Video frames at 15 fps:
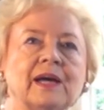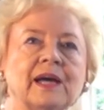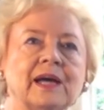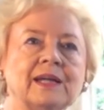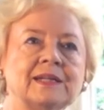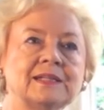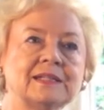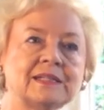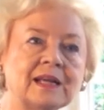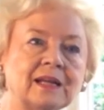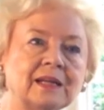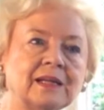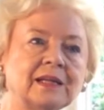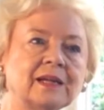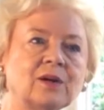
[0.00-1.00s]
And
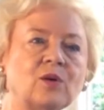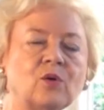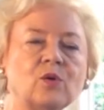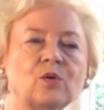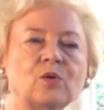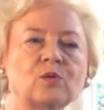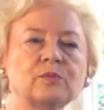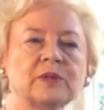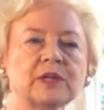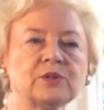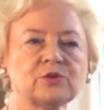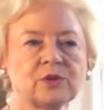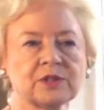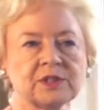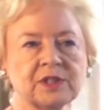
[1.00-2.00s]
selling a home, they're
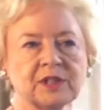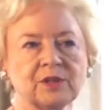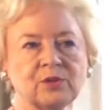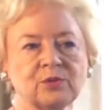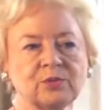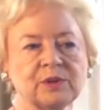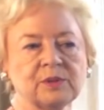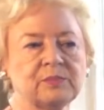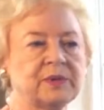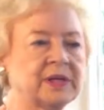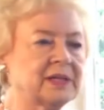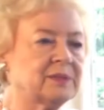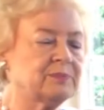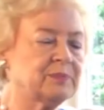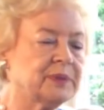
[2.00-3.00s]
trusting you with
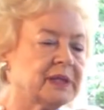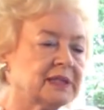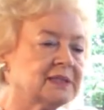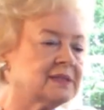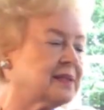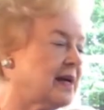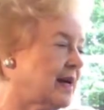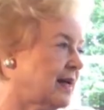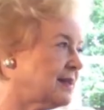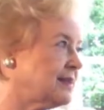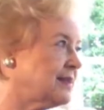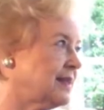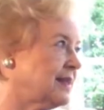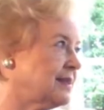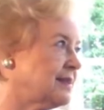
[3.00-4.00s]
the biggest
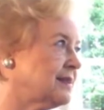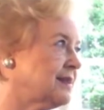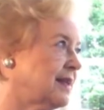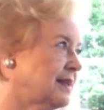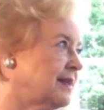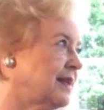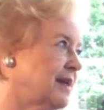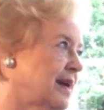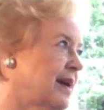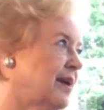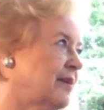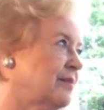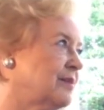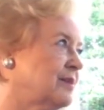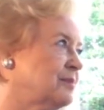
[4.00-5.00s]
assets that they
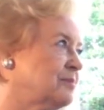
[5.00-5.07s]
have.